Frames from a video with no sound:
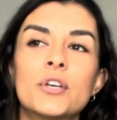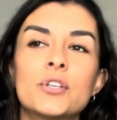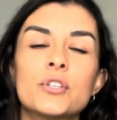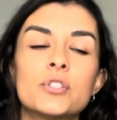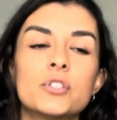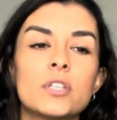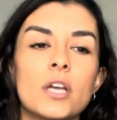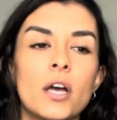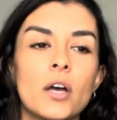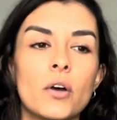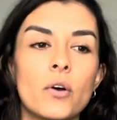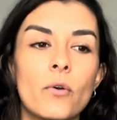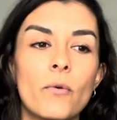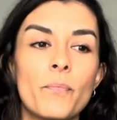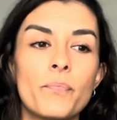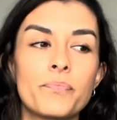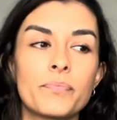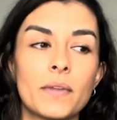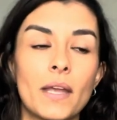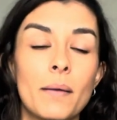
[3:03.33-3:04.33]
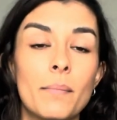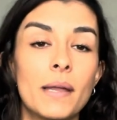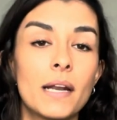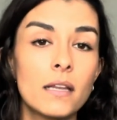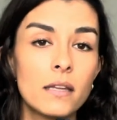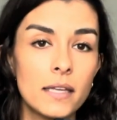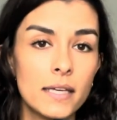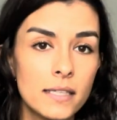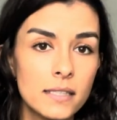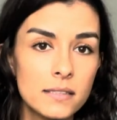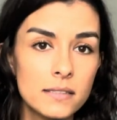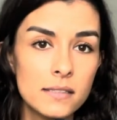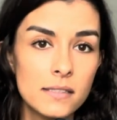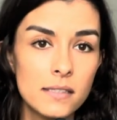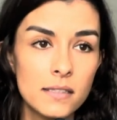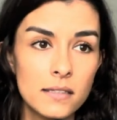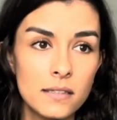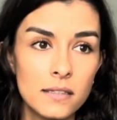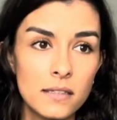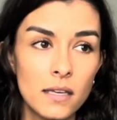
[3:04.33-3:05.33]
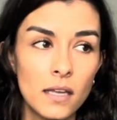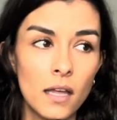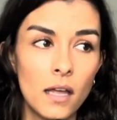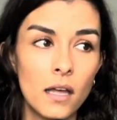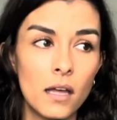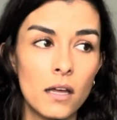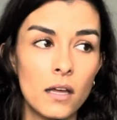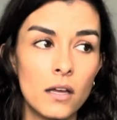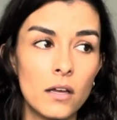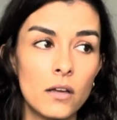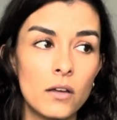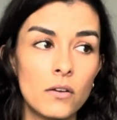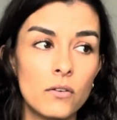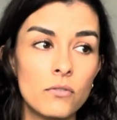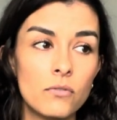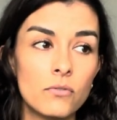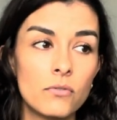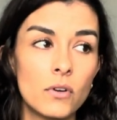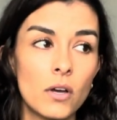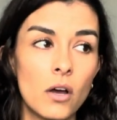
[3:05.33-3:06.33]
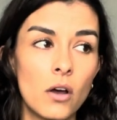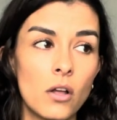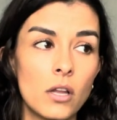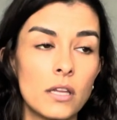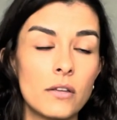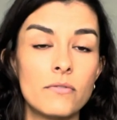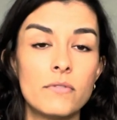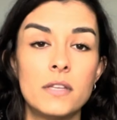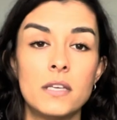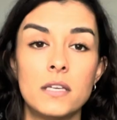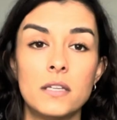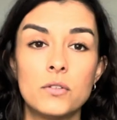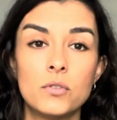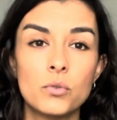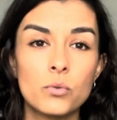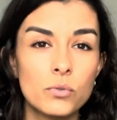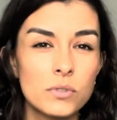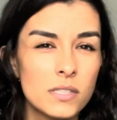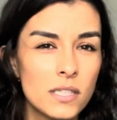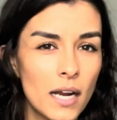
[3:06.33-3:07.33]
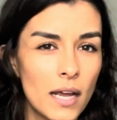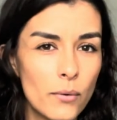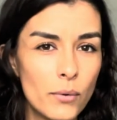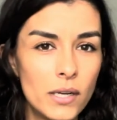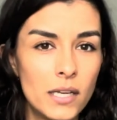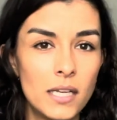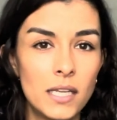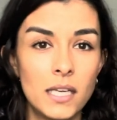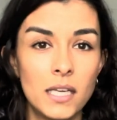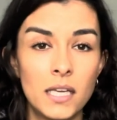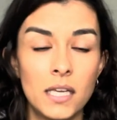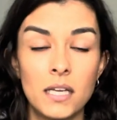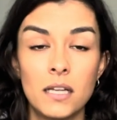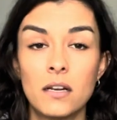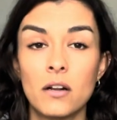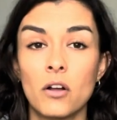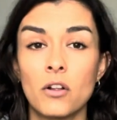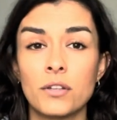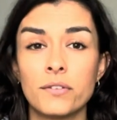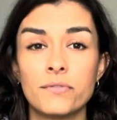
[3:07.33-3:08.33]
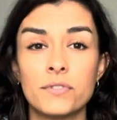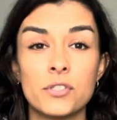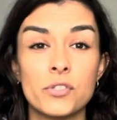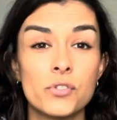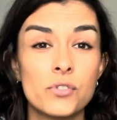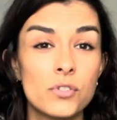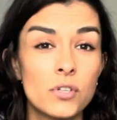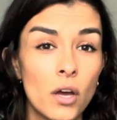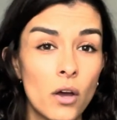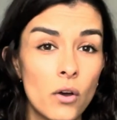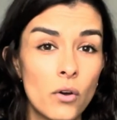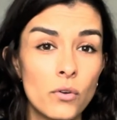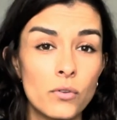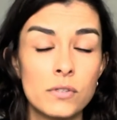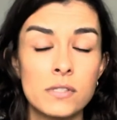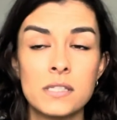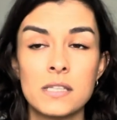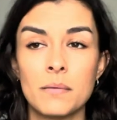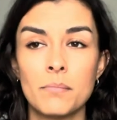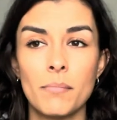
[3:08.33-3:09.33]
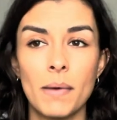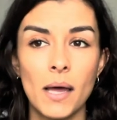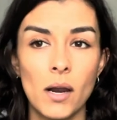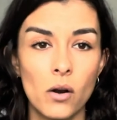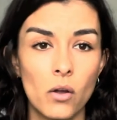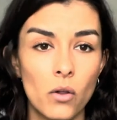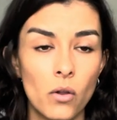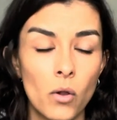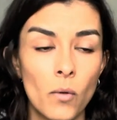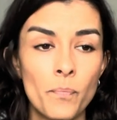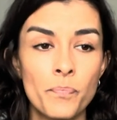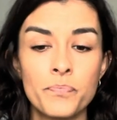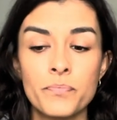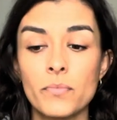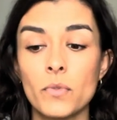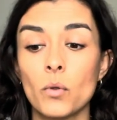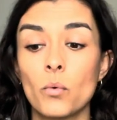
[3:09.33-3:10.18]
So I made a list of all of the tools that I would need, all of the stones, the metal,